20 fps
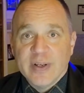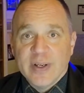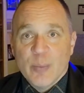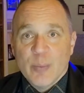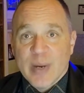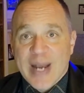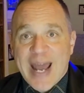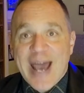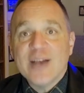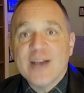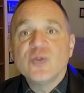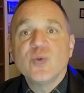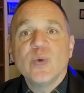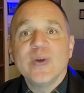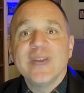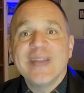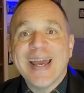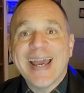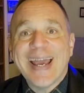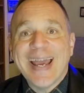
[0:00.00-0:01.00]
But as
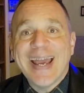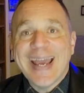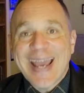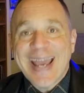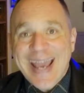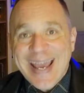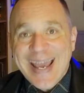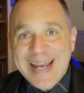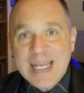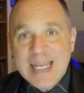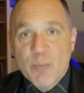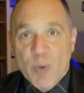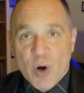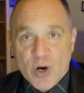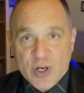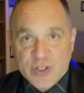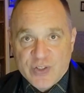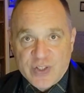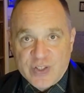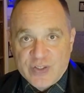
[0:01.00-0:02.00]
with any
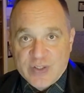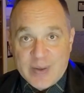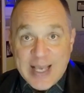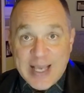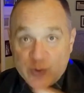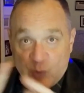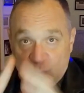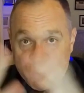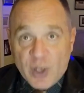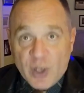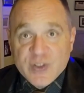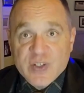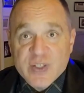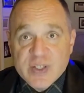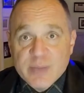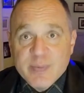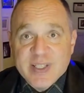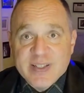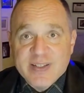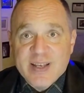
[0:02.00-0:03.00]
Marxism, as with
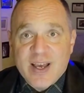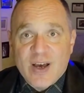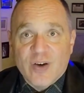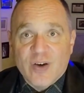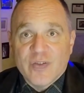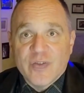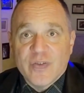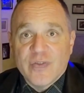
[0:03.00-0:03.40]
Marxism itself,